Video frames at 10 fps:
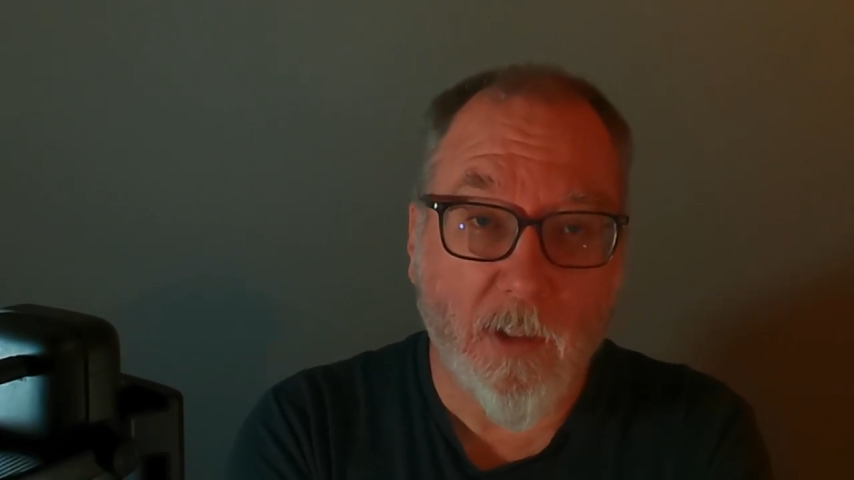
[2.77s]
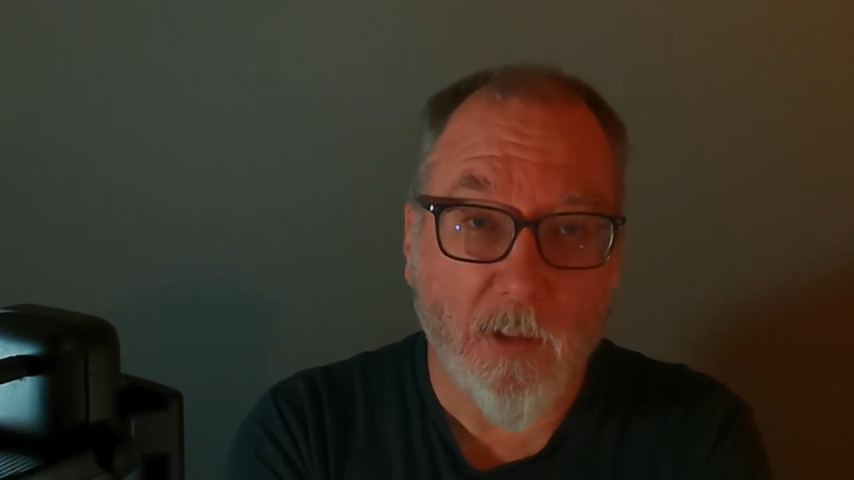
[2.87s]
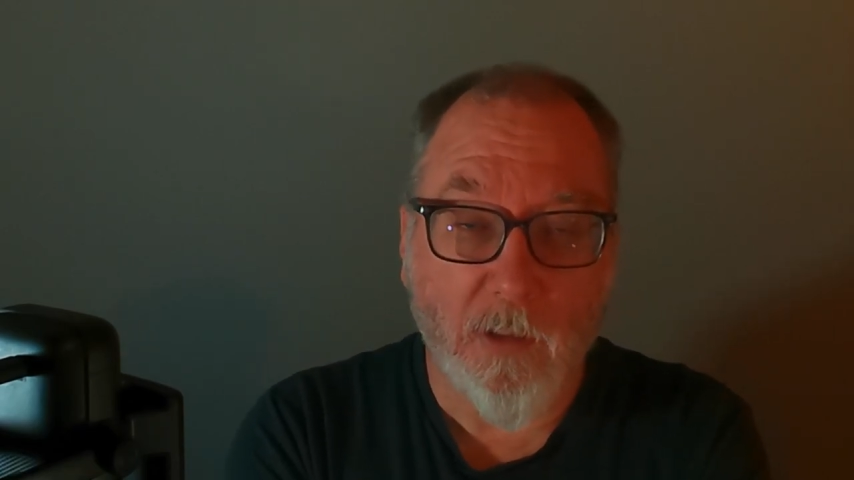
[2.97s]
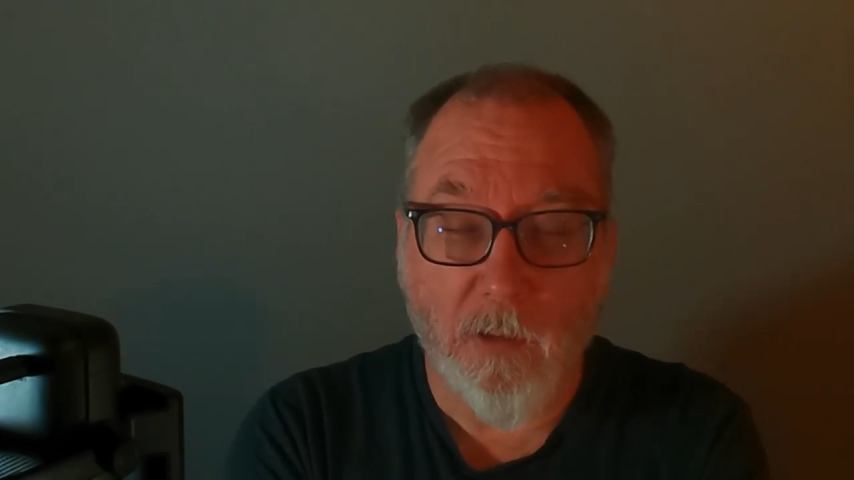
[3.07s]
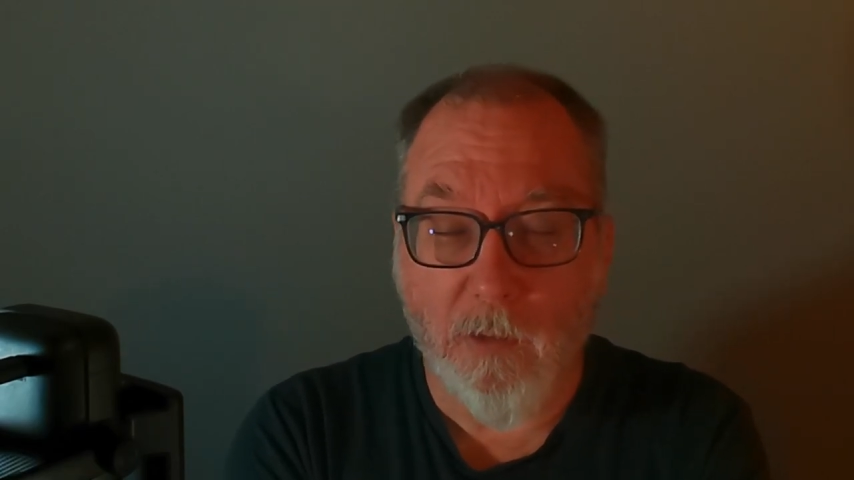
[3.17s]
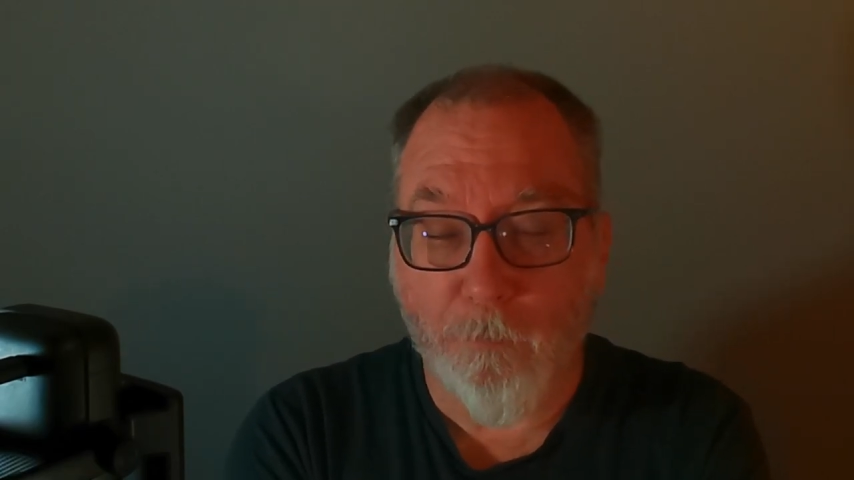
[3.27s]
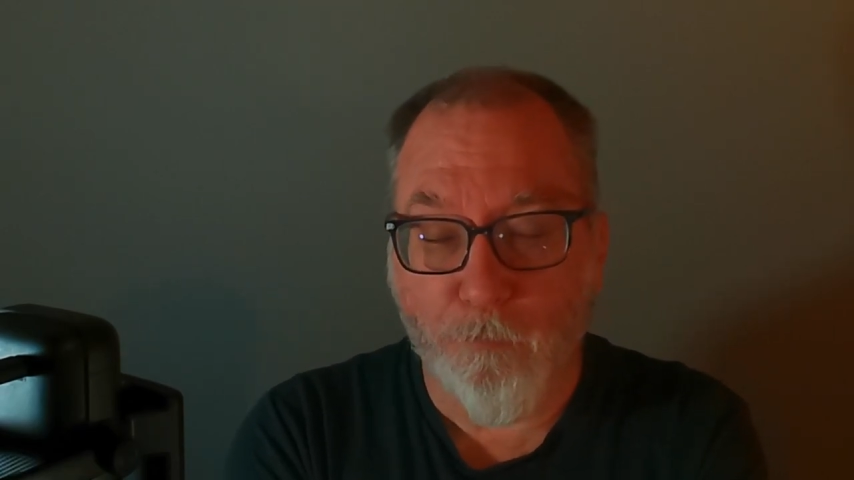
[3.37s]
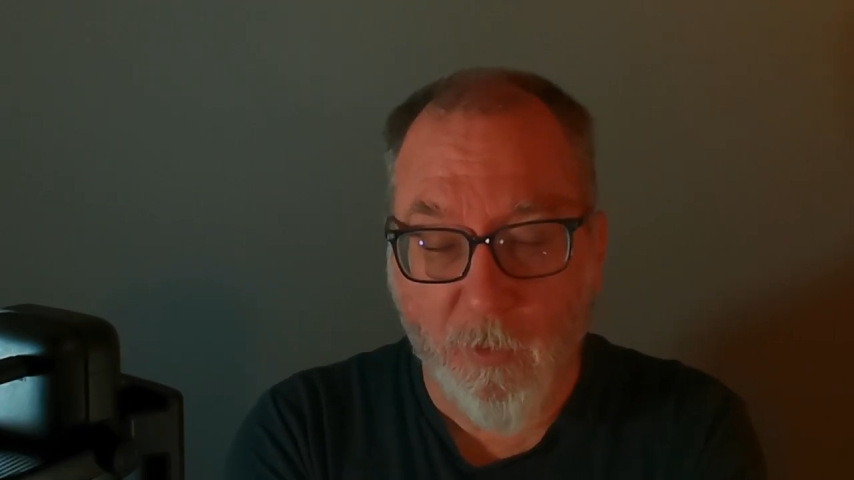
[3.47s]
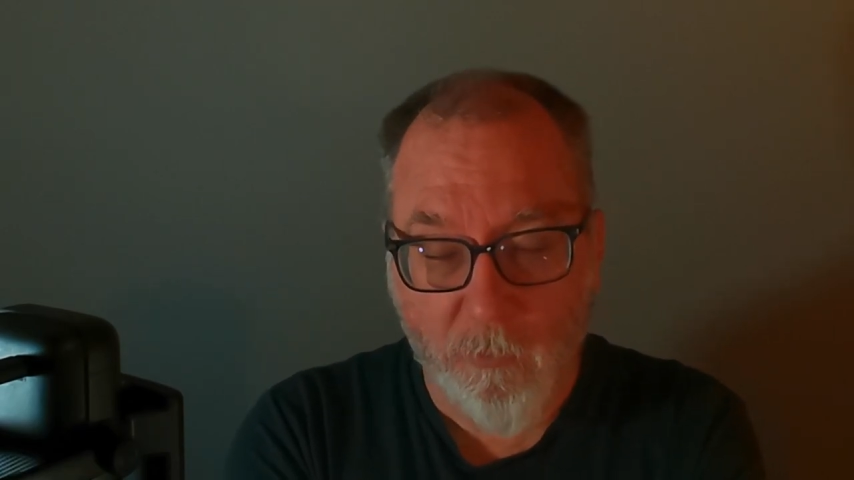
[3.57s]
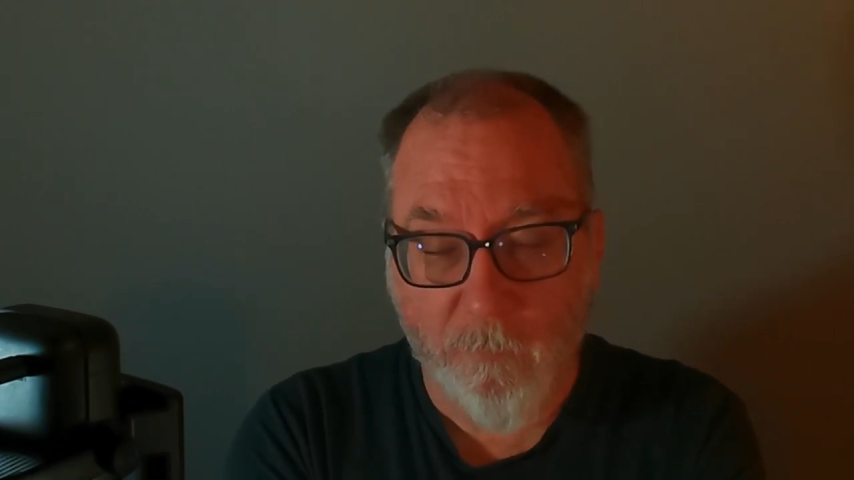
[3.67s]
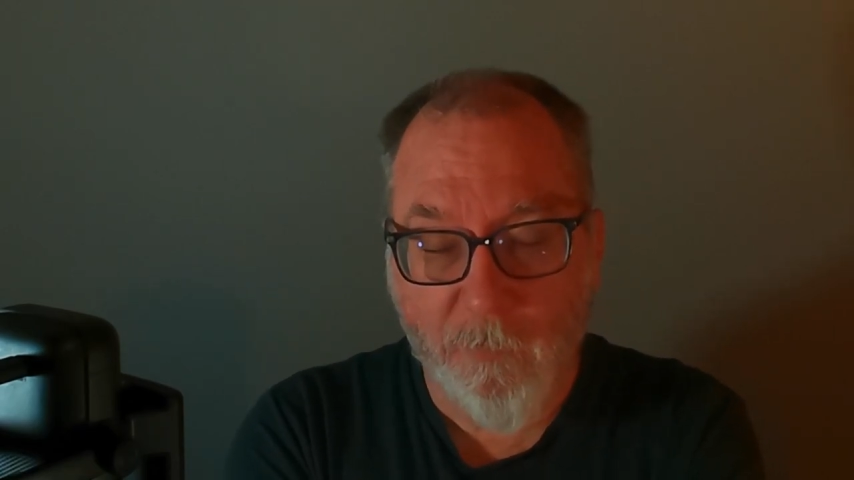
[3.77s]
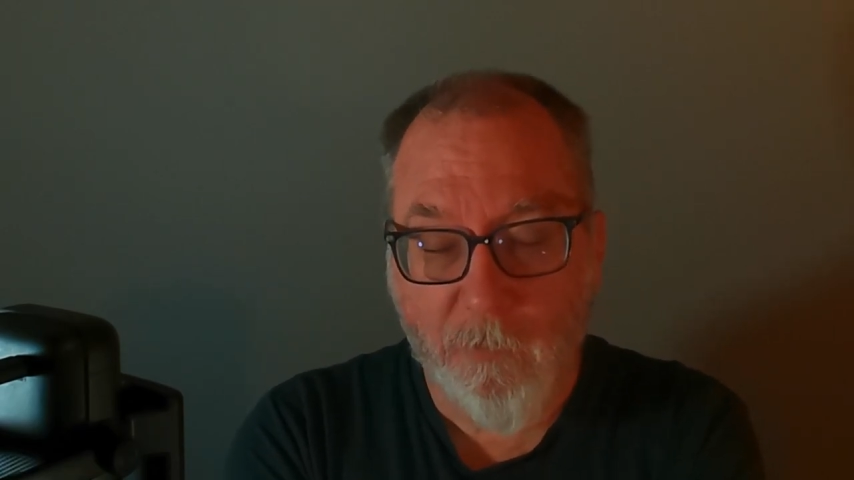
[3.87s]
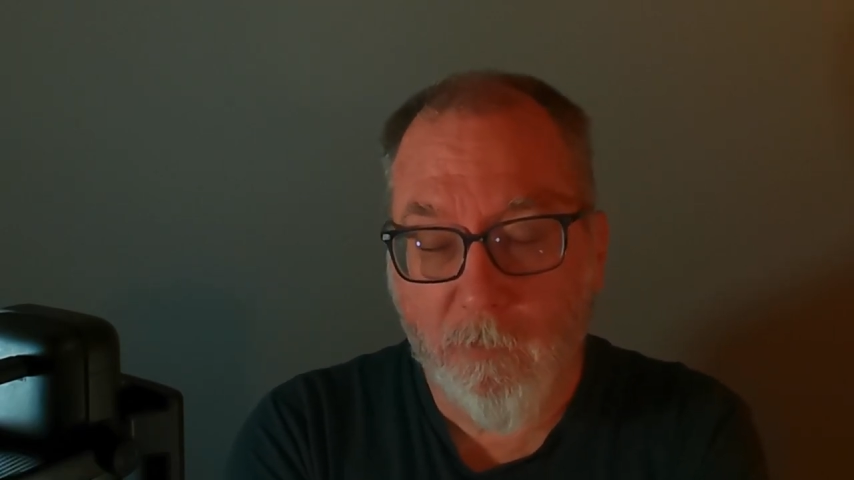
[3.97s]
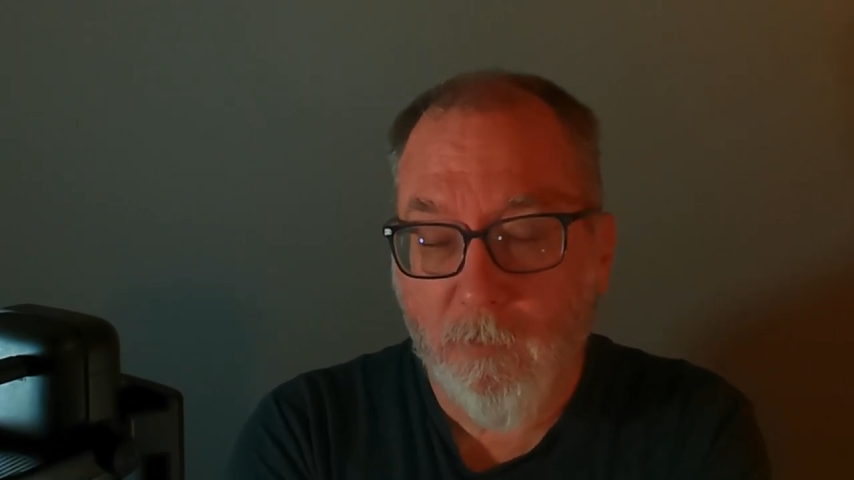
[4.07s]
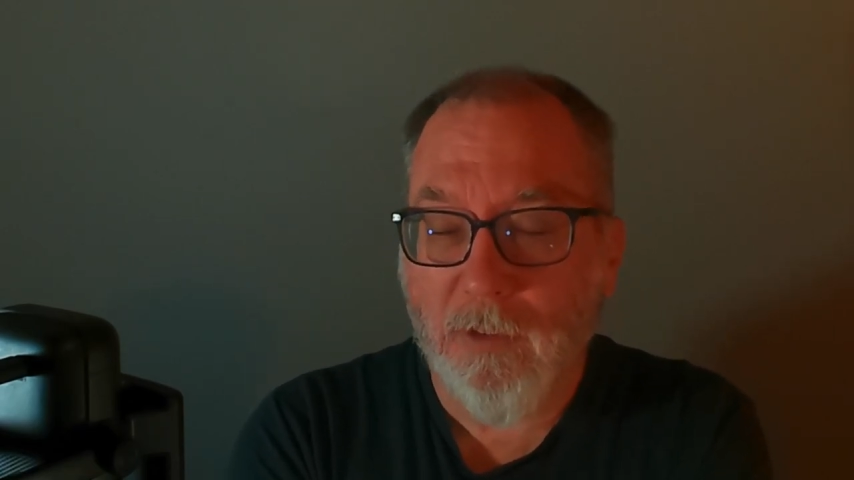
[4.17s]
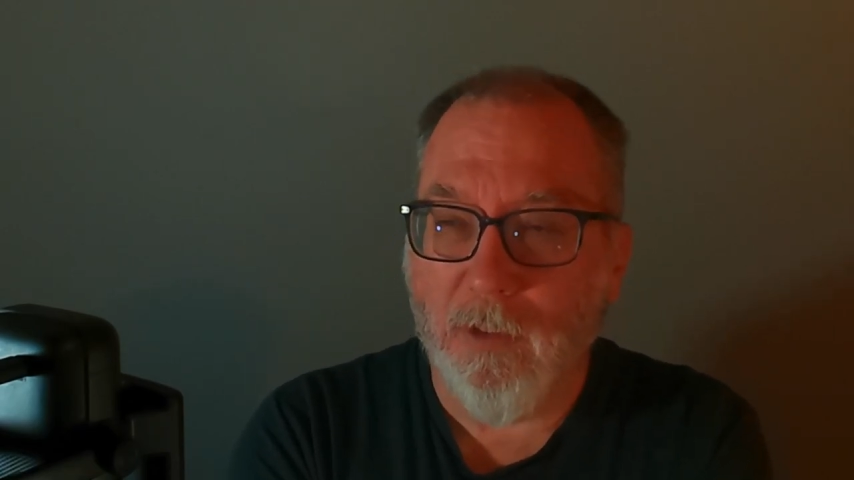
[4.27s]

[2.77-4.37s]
a book review.